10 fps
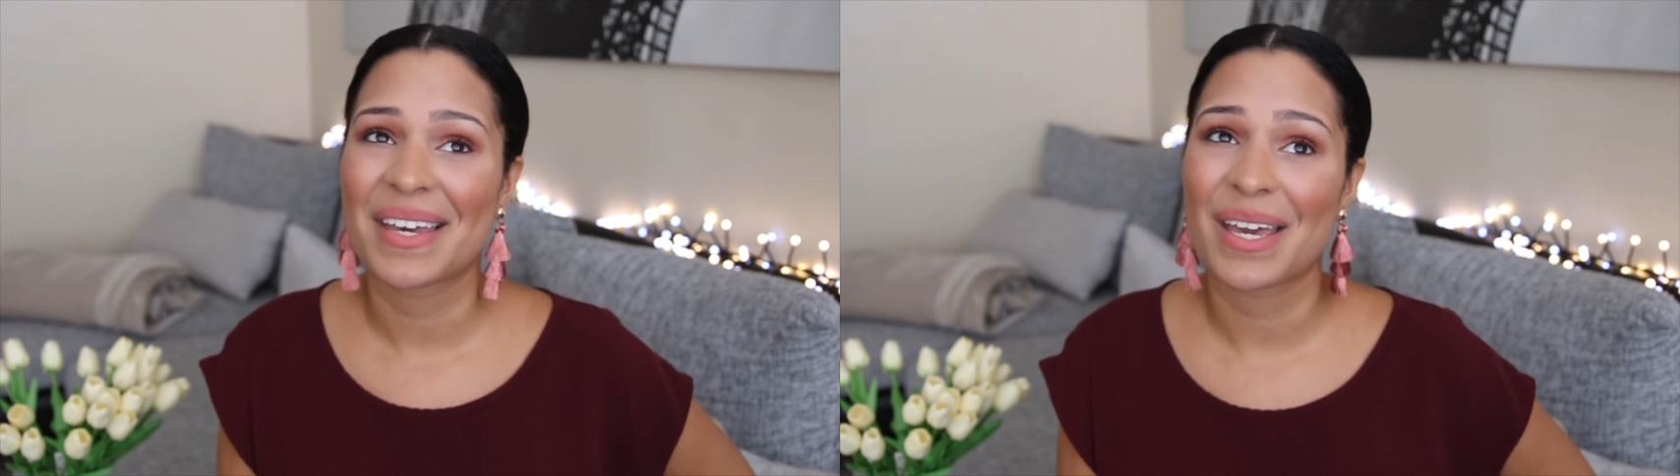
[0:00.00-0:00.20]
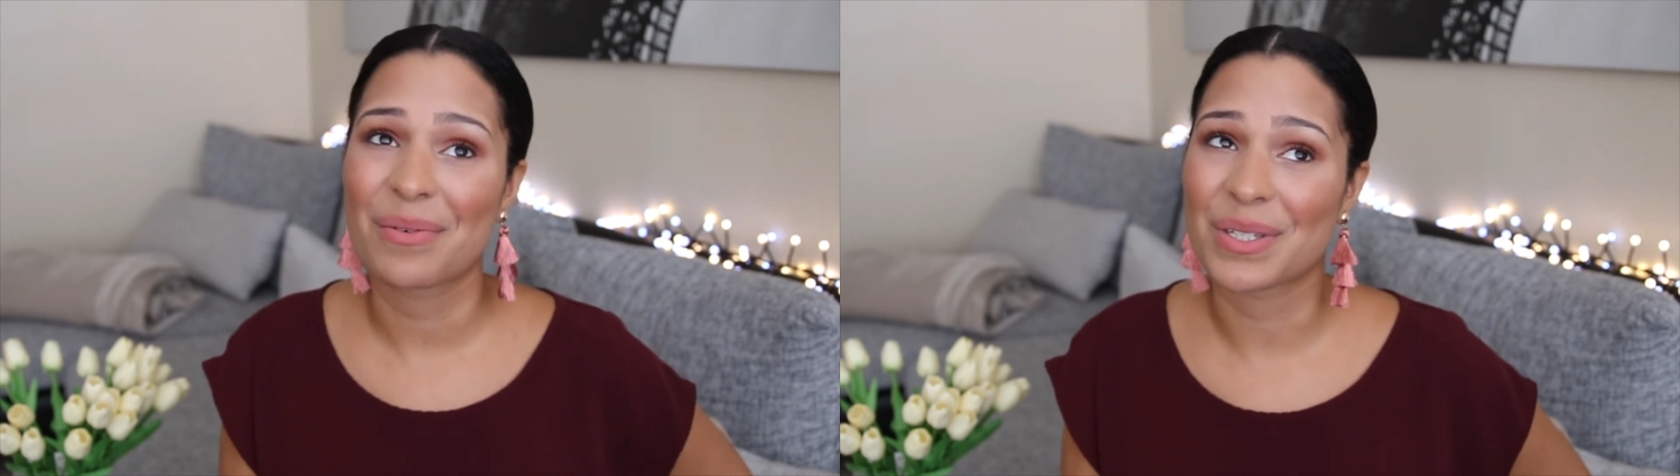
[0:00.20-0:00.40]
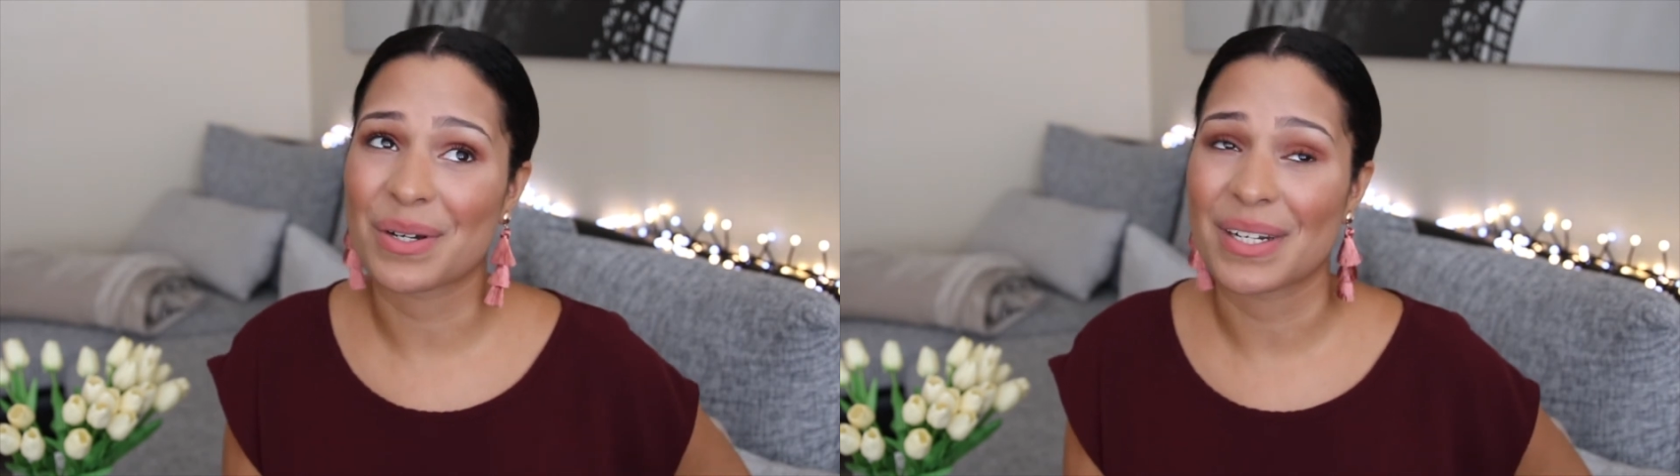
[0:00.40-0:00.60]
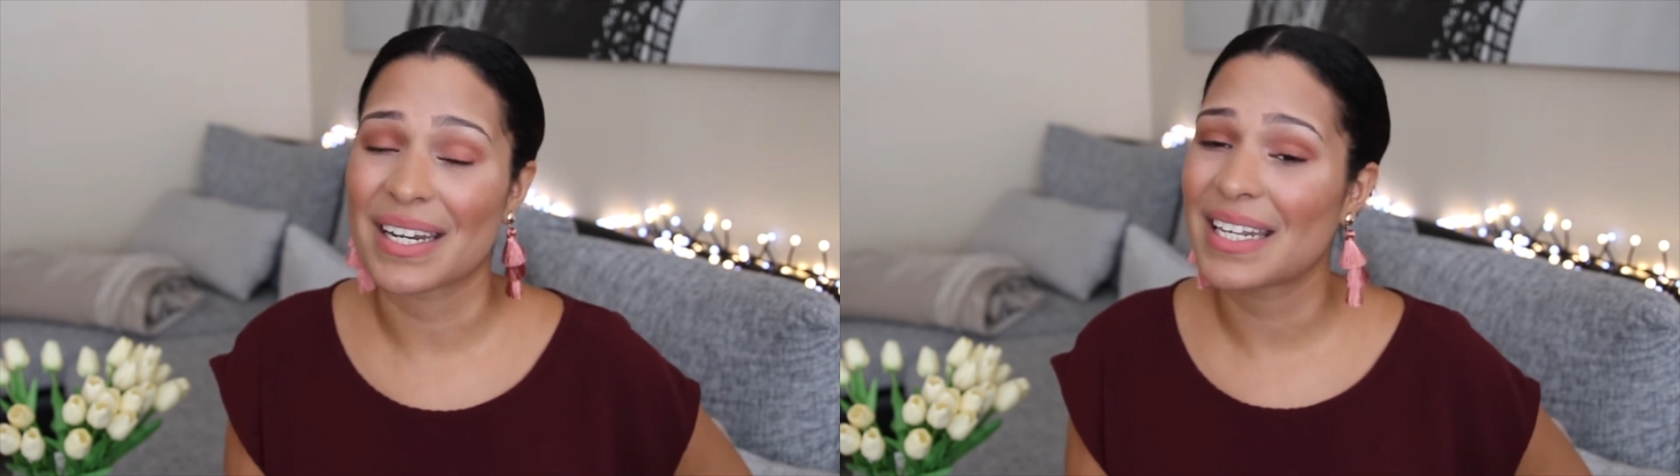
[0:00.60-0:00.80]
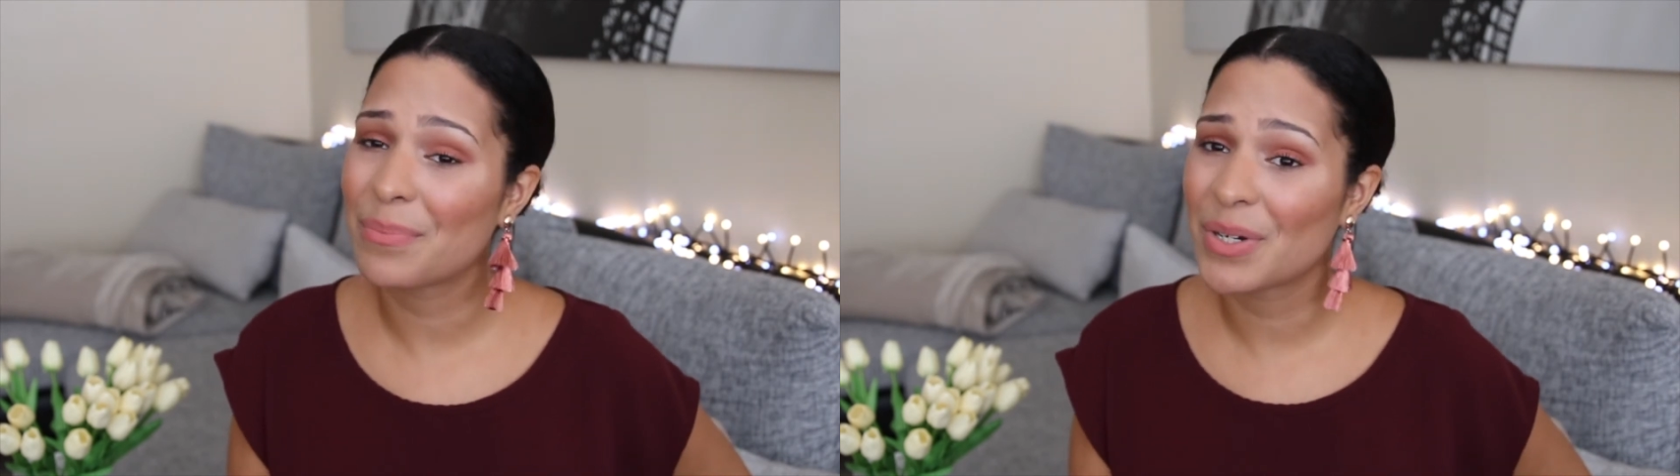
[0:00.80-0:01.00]
it was good,
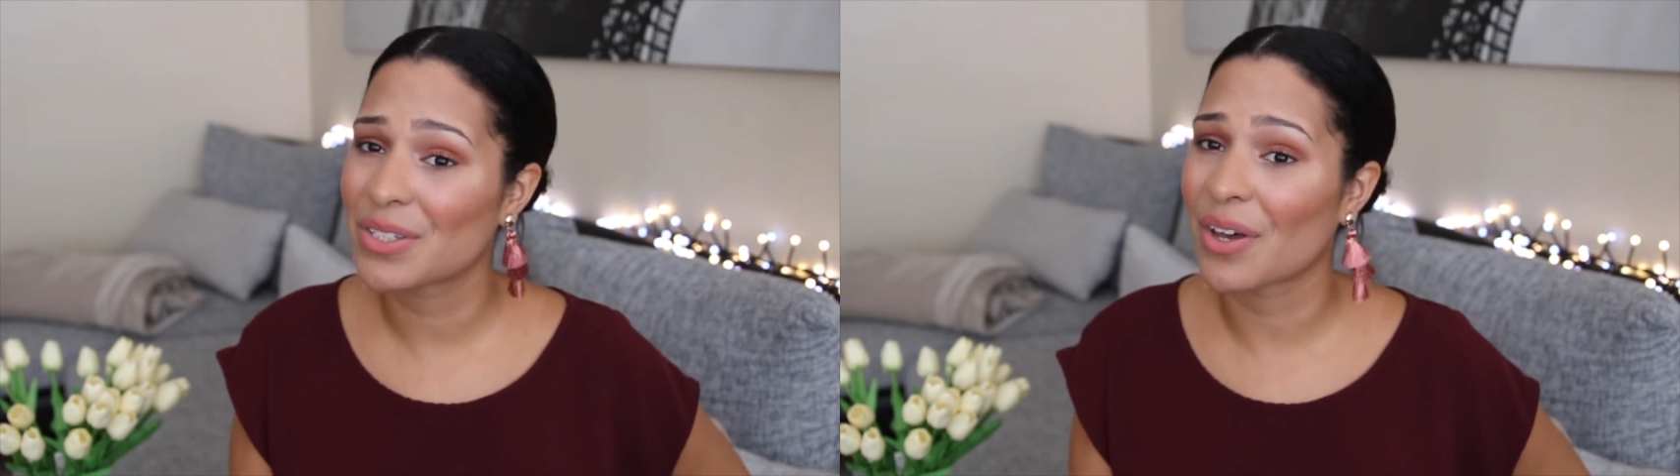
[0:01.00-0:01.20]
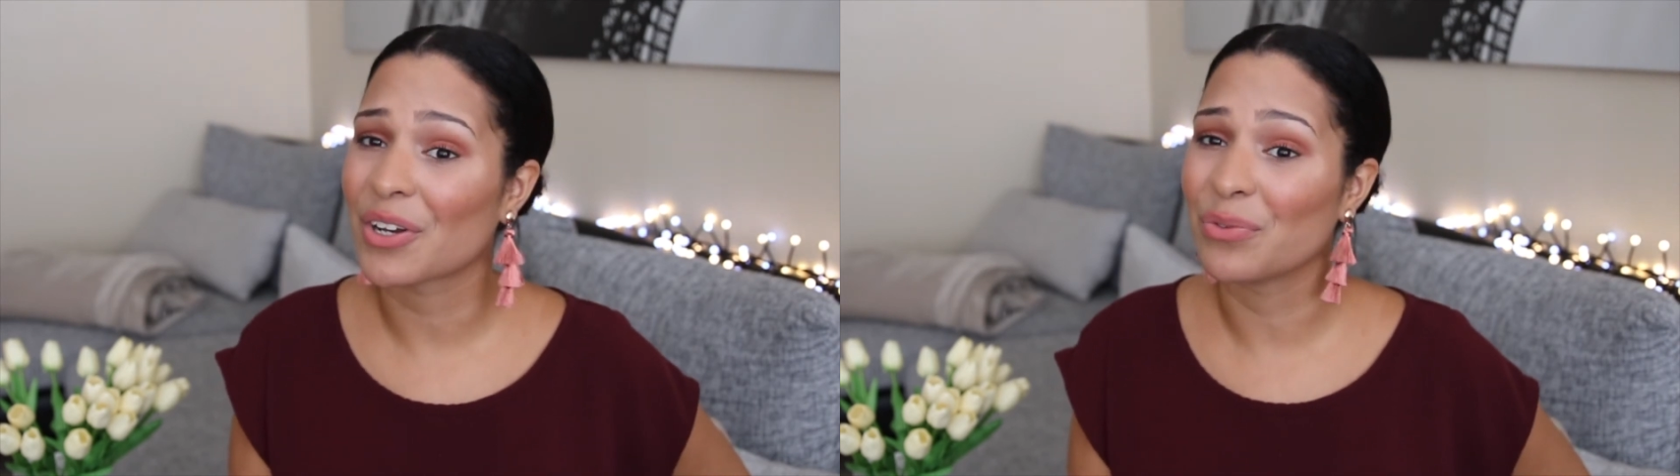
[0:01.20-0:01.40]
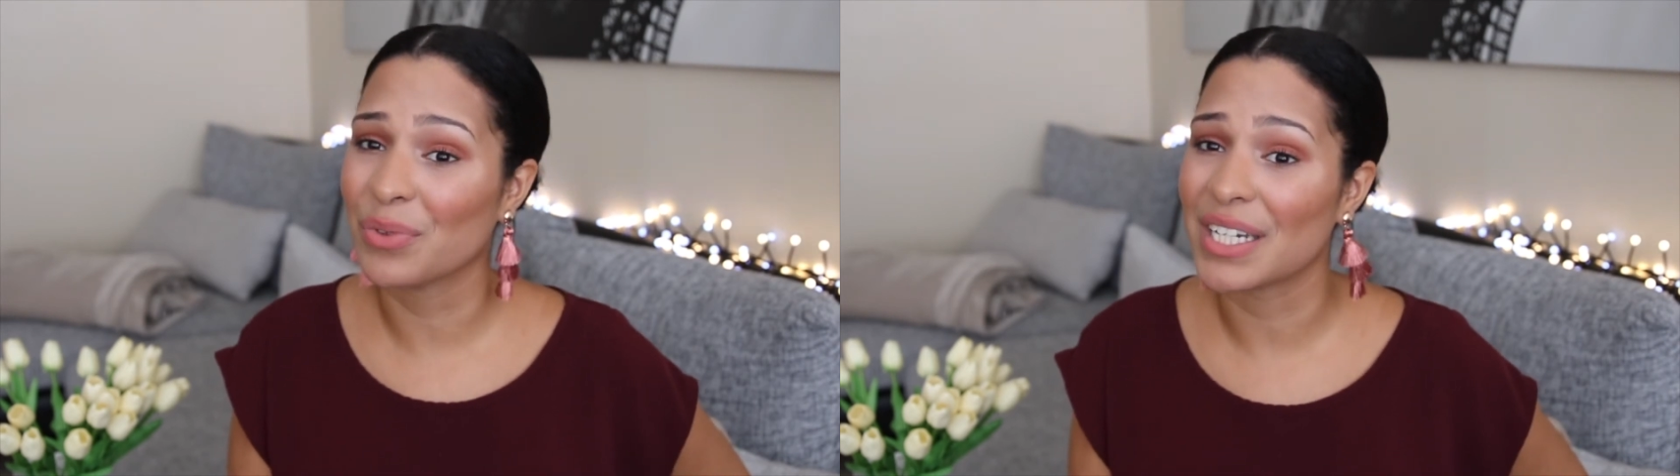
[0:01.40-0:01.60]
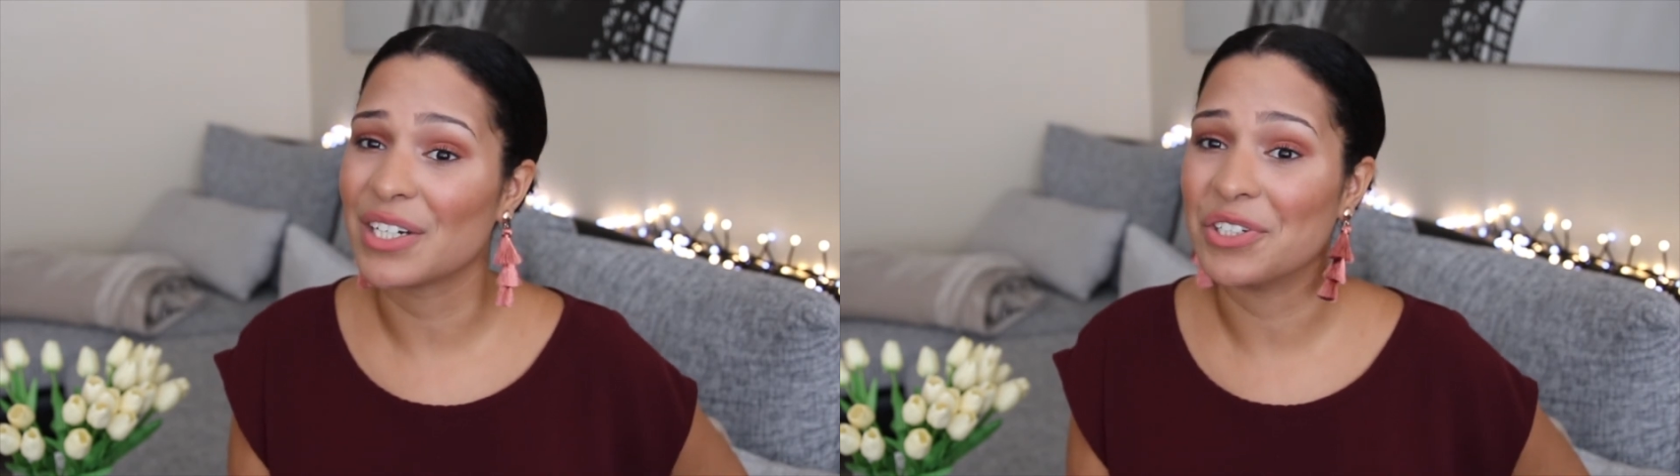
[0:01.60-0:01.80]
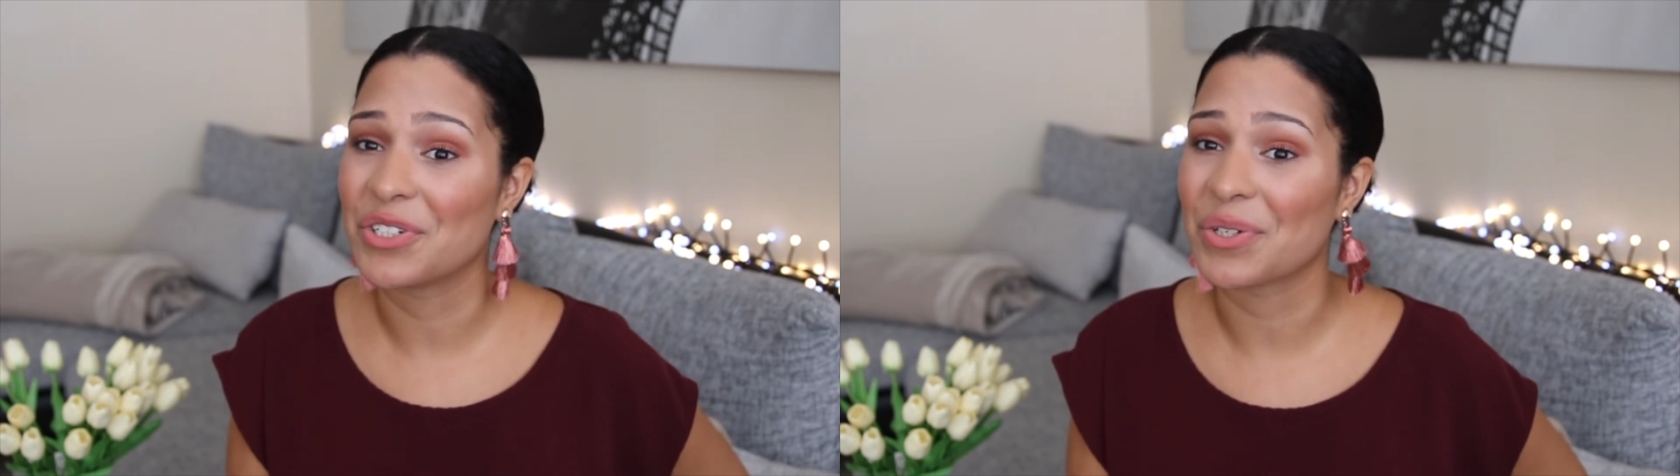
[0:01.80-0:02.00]
and he puts on a really
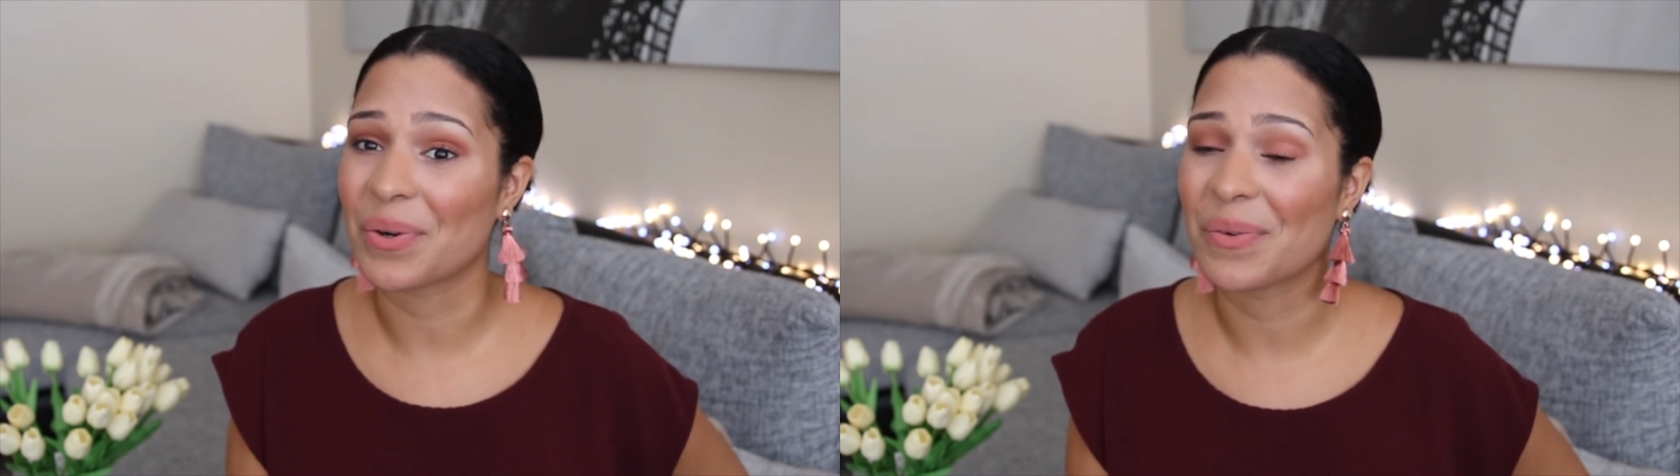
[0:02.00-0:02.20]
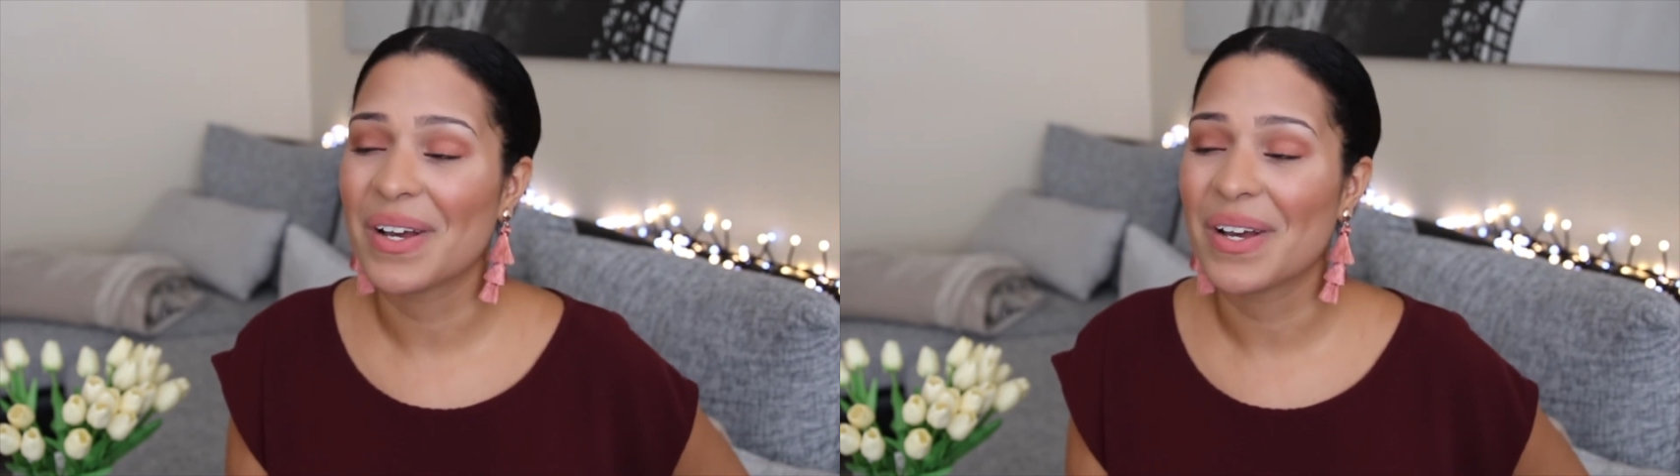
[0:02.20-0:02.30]
good show.